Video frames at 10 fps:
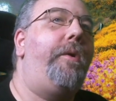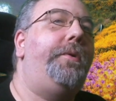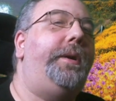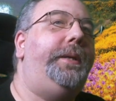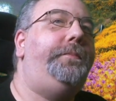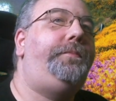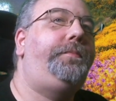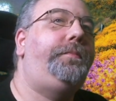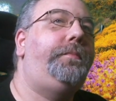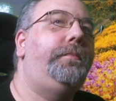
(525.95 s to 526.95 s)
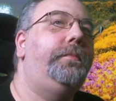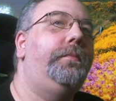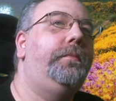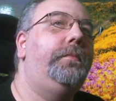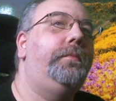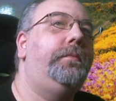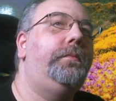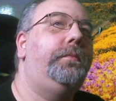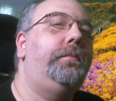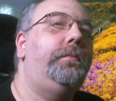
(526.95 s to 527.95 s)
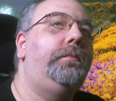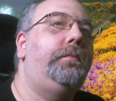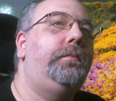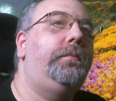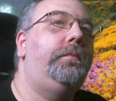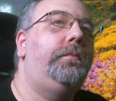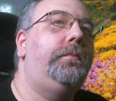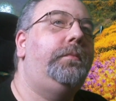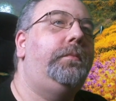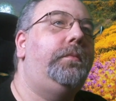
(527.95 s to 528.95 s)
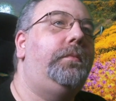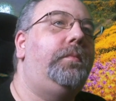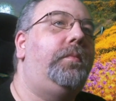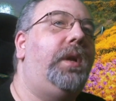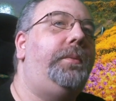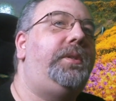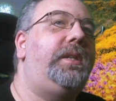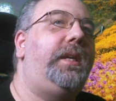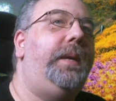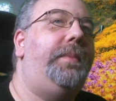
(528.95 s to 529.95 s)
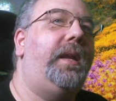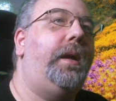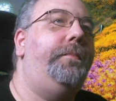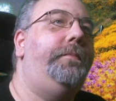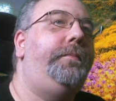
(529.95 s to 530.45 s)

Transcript: All right. I'm gonna take a sip. I'm just gonna keep that out.